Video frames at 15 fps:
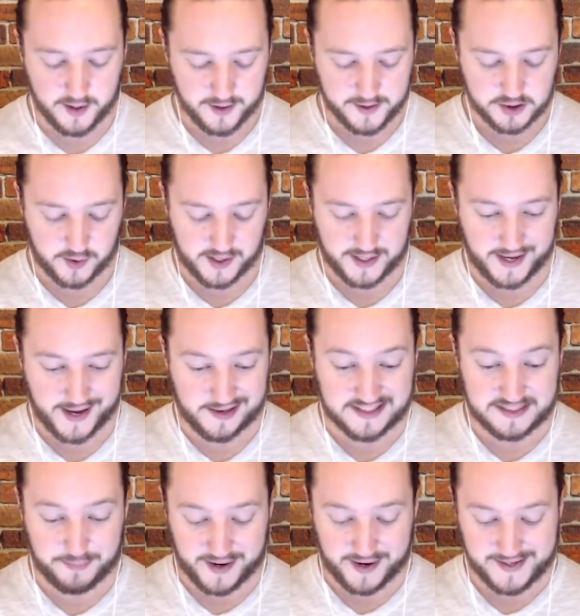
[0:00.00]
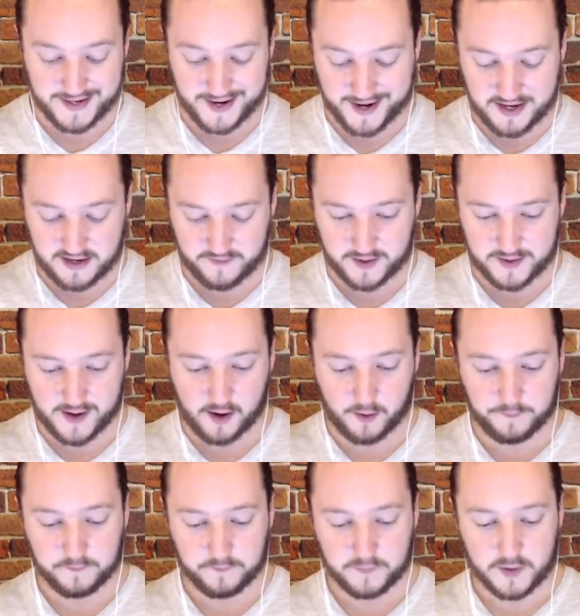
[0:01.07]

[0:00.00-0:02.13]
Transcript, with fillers: so I can't spend any of it now.